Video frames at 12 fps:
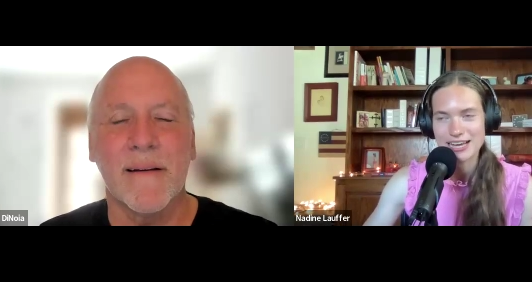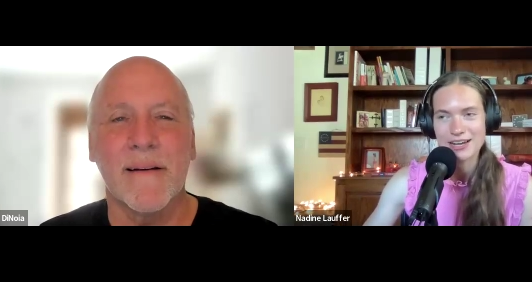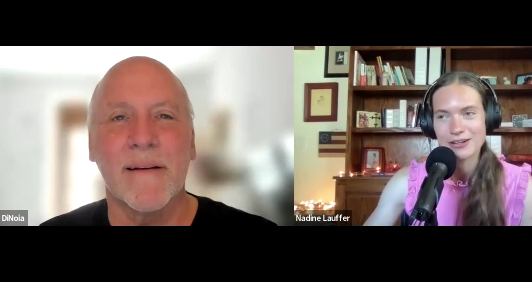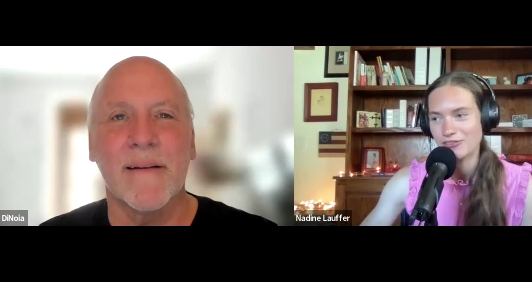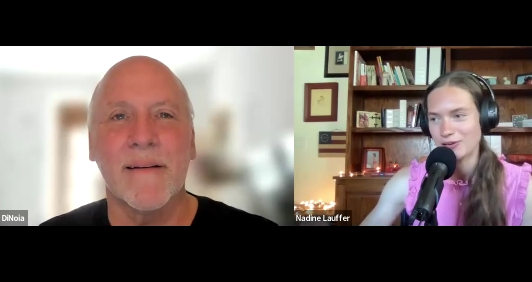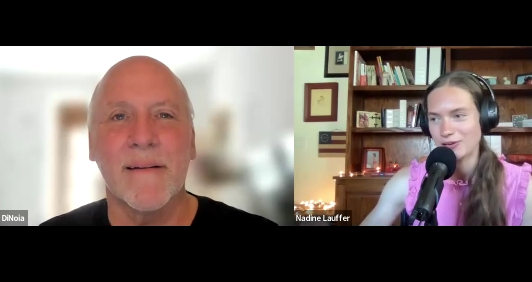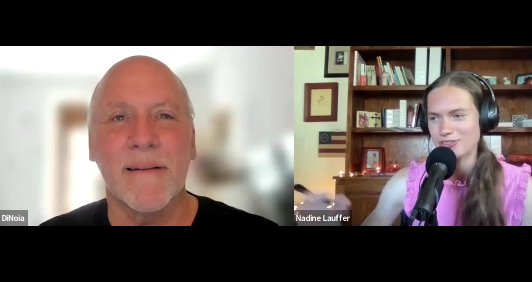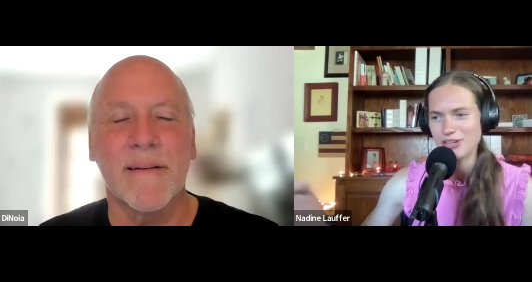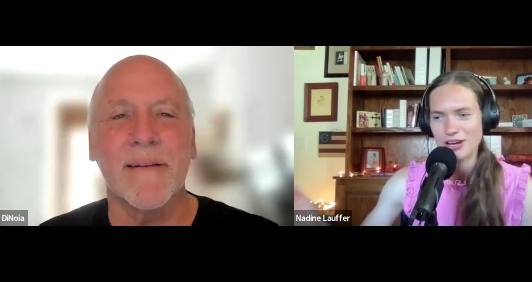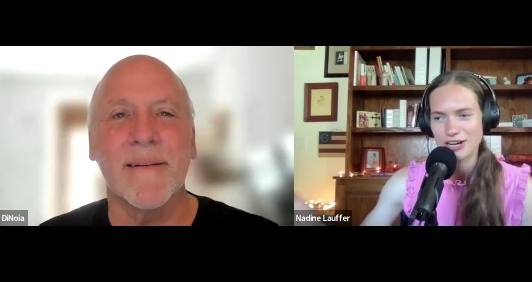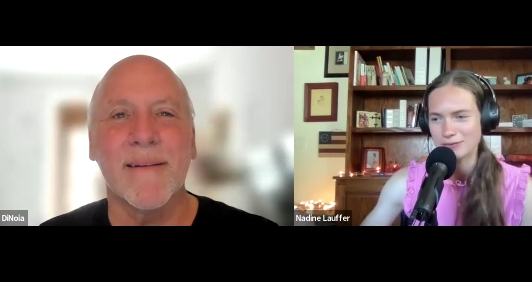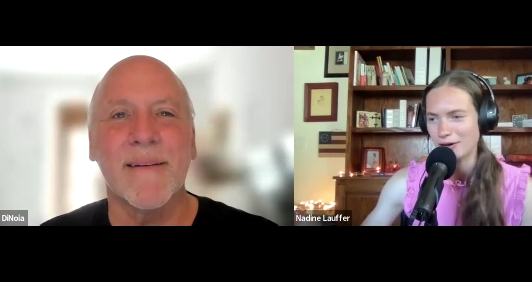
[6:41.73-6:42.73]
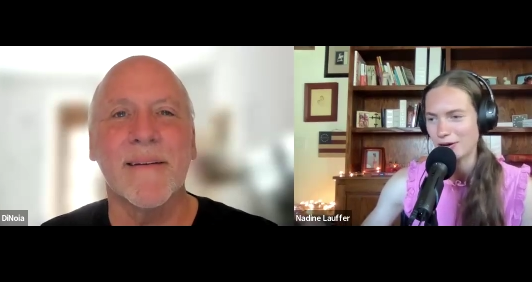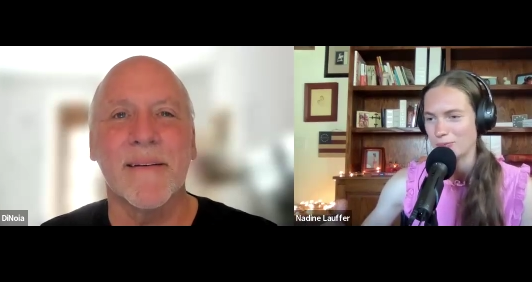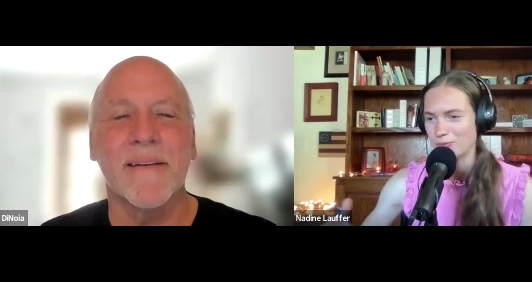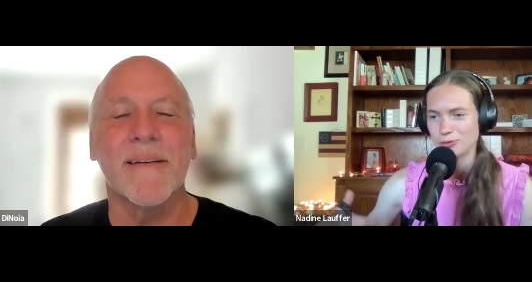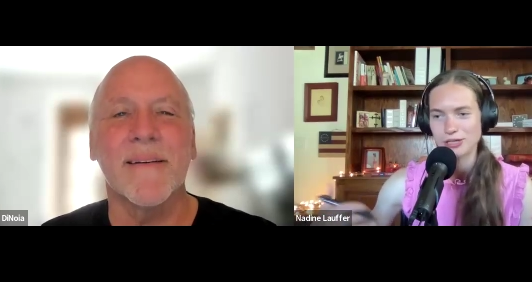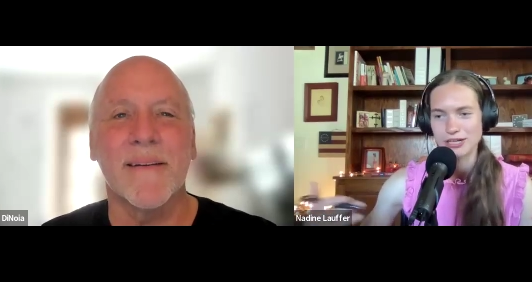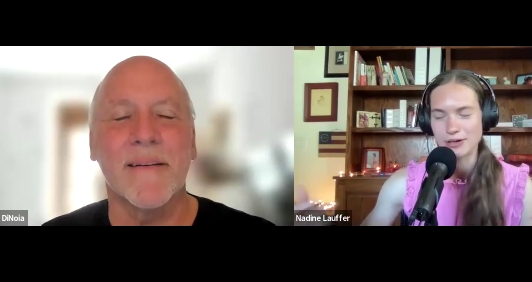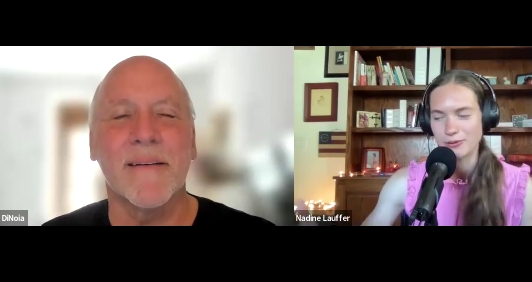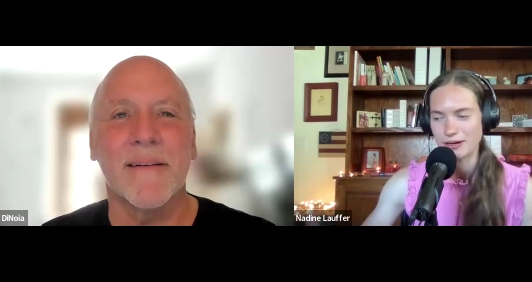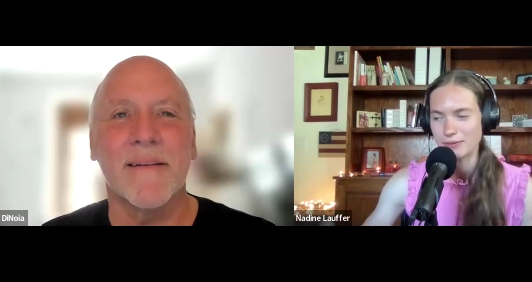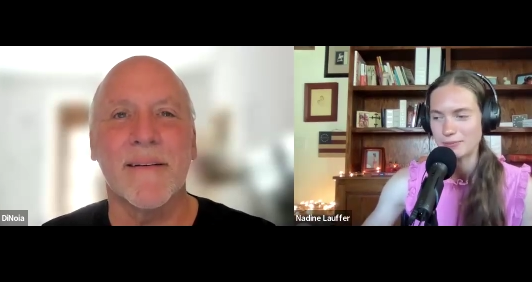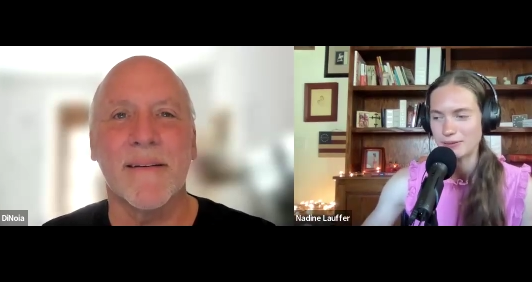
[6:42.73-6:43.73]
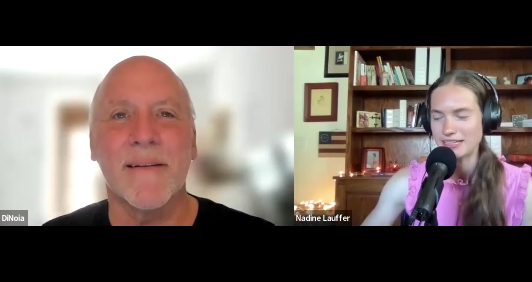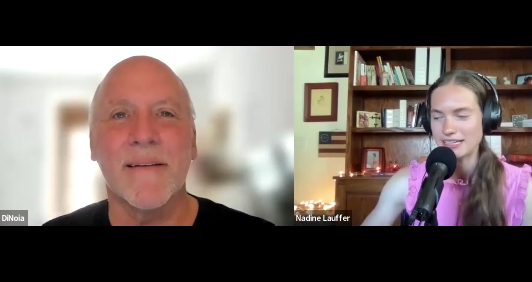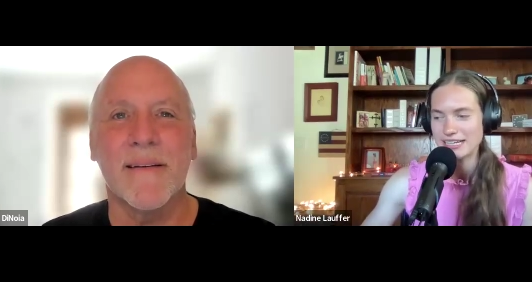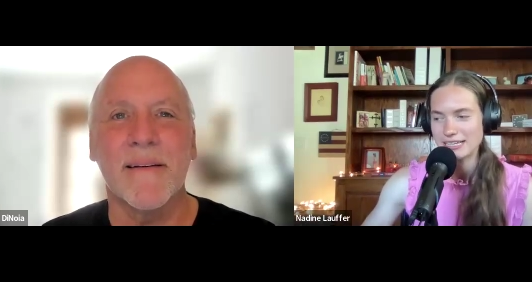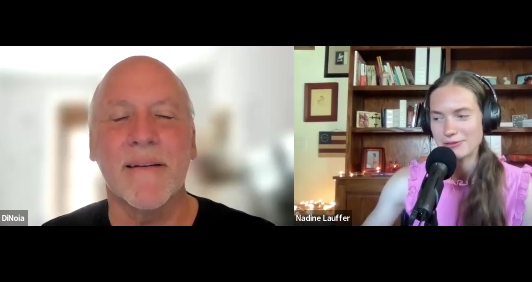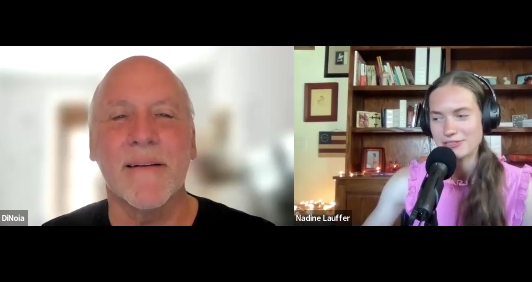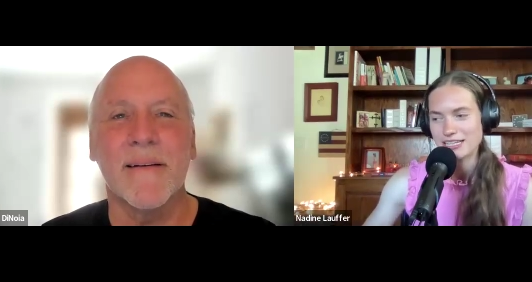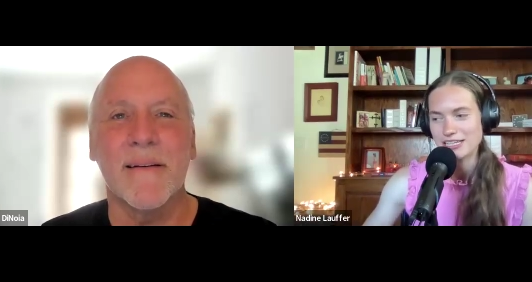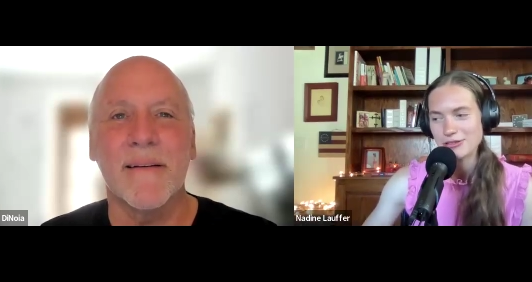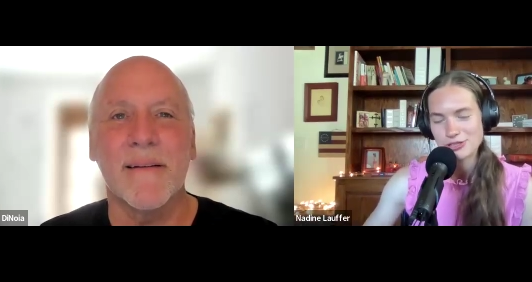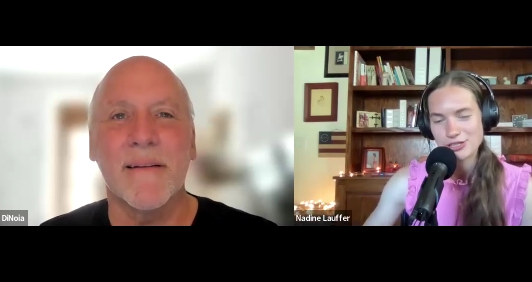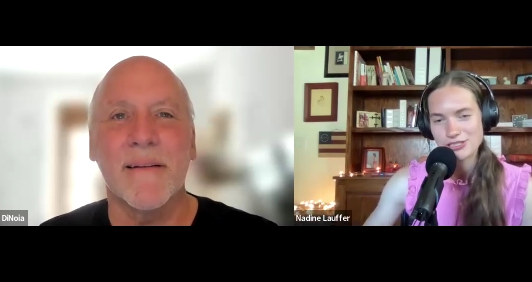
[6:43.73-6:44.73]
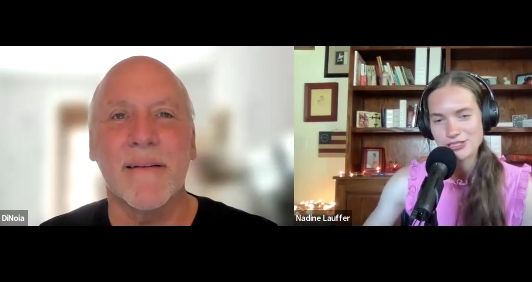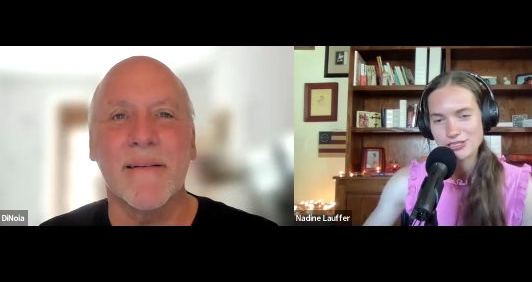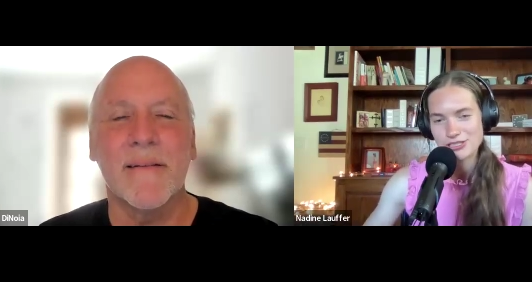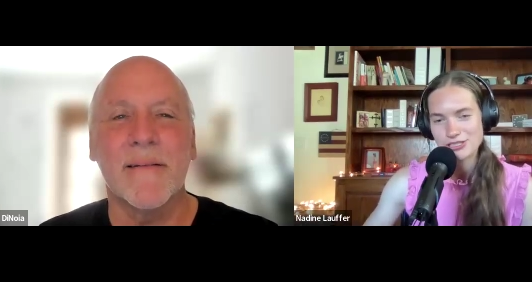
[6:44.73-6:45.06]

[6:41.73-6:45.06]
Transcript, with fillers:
Speaker 1: I don't know if I was talking about homeschooling or what, but he was like, "You should,